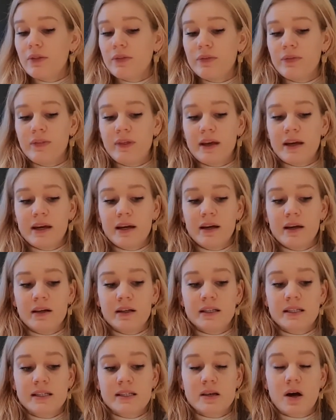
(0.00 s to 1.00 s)
There
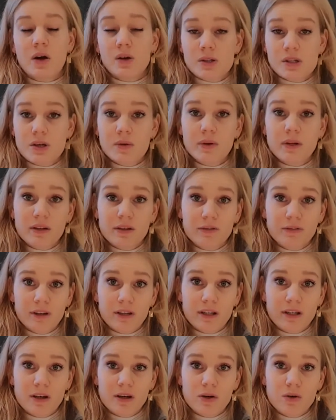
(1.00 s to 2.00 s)
is also another
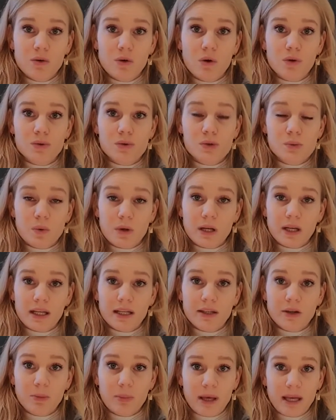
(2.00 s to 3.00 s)
video on swaddling
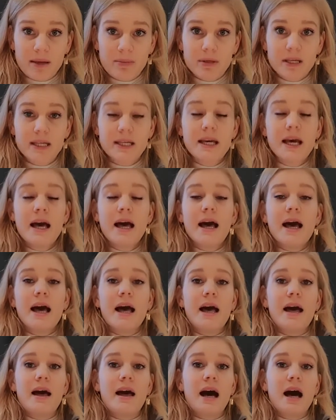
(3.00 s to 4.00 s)
your baby.
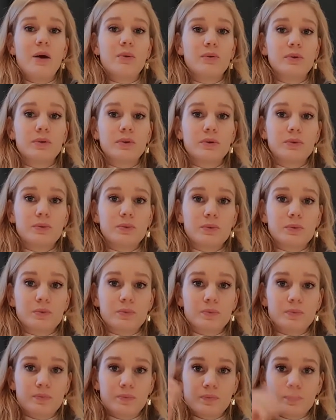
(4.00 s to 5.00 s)
I will
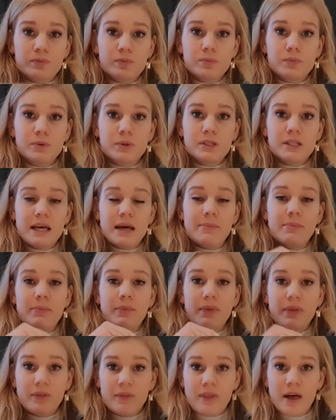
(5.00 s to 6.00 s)
put them
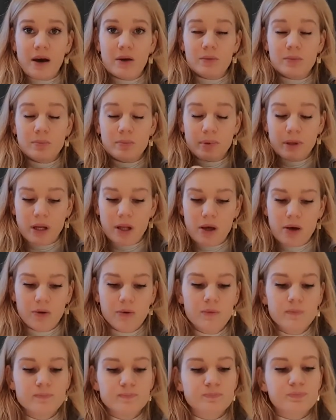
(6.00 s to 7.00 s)
down
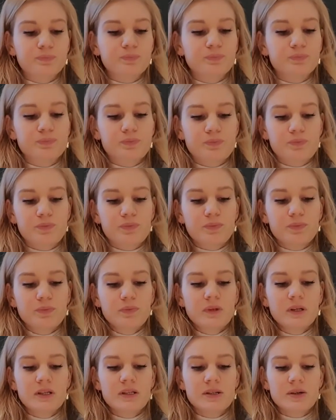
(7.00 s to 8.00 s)
below,
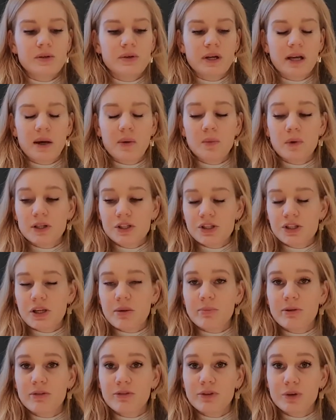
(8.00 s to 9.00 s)
so you can watch
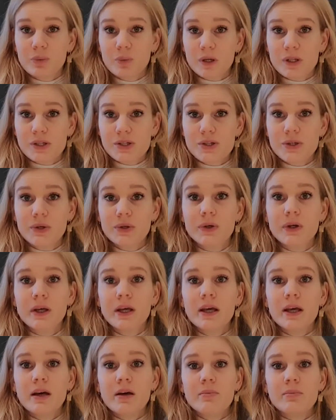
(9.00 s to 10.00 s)
them if you want to.
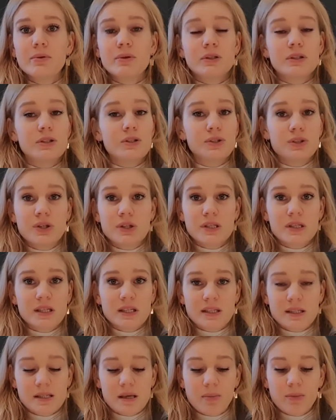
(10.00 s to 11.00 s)
But just in
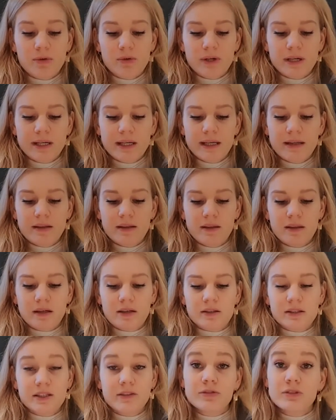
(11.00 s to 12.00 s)
summary, there
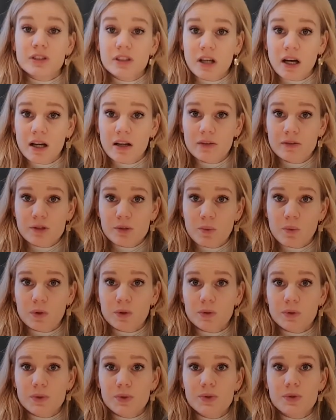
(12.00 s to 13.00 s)
are different kinds of
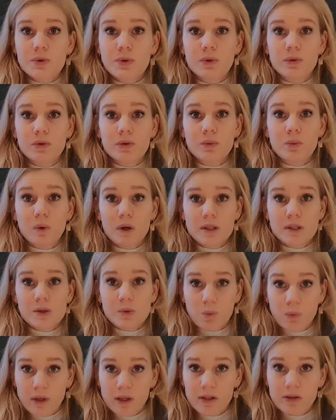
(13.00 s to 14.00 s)
swaddles. The ones
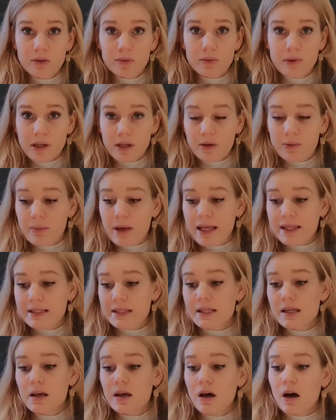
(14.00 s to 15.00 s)
we do recommend
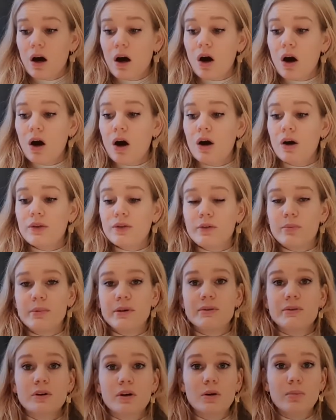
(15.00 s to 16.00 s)
are the
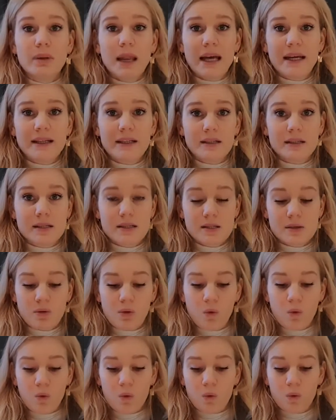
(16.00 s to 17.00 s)
miracle blankets
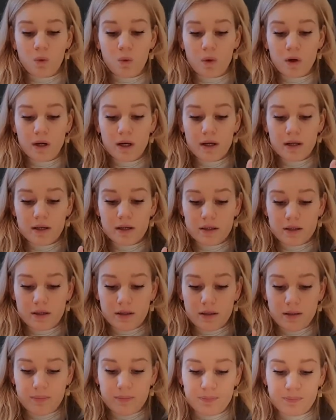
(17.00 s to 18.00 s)
or
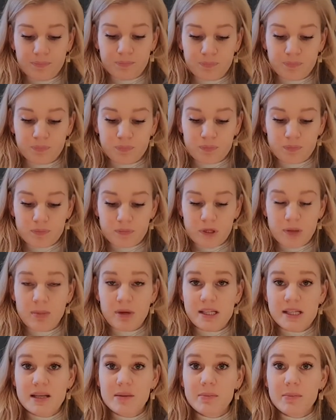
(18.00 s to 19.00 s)
the
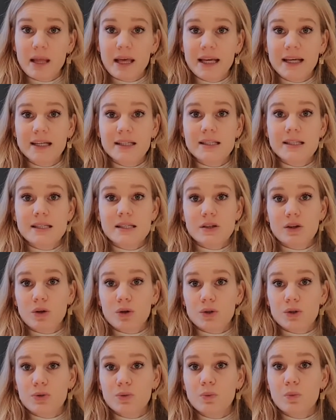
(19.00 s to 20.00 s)
muslin blankets, the
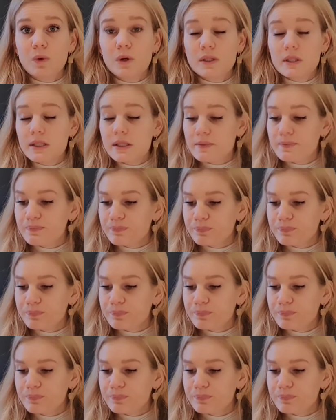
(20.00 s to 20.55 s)
cotton ones.